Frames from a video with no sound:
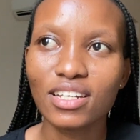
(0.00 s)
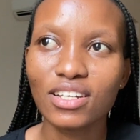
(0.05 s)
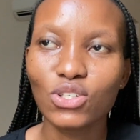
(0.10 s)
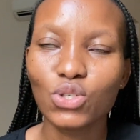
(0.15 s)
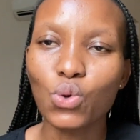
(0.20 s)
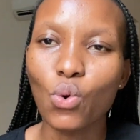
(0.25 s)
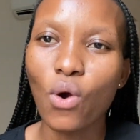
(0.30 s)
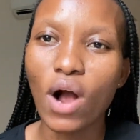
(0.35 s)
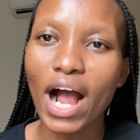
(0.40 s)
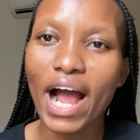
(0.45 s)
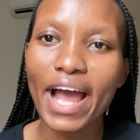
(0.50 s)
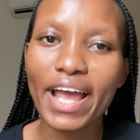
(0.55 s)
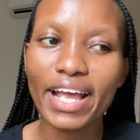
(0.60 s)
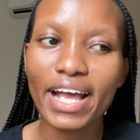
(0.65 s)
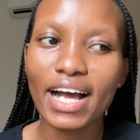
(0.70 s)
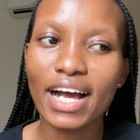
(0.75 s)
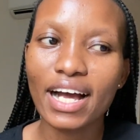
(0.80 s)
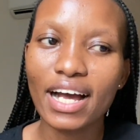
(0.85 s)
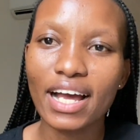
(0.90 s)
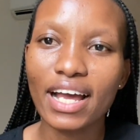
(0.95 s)
to
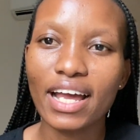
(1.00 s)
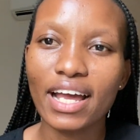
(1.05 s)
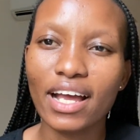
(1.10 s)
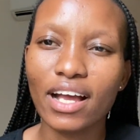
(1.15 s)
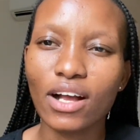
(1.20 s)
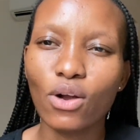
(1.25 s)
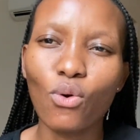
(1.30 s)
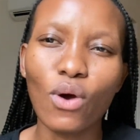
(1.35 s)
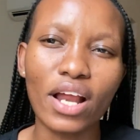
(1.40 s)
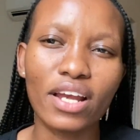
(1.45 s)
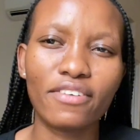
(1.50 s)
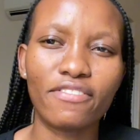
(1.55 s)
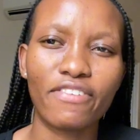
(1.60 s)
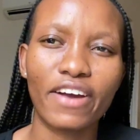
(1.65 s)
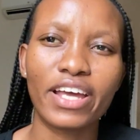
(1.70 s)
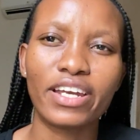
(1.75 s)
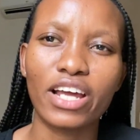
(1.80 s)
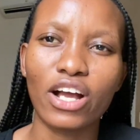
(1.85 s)
hire qualified